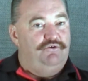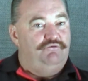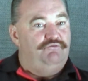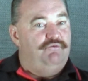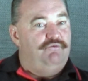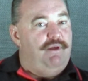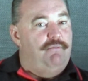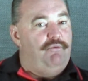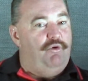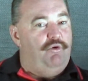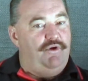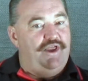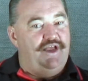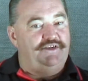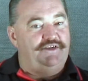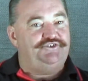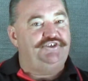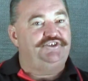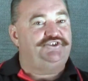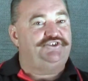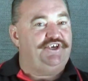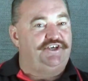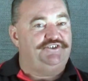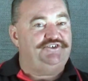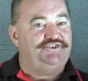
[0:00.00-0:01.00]
remember we had
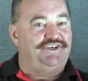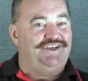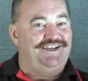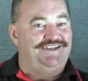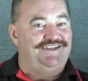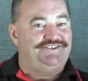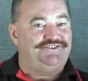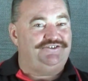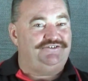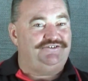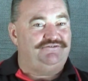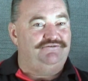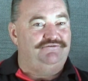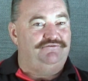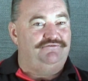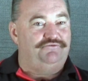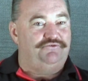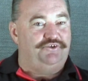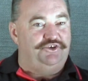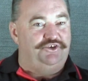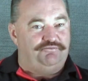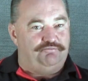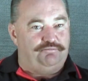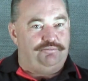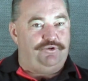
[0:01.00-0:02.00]
success against
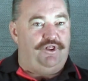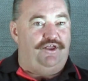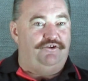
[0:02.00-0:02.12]
this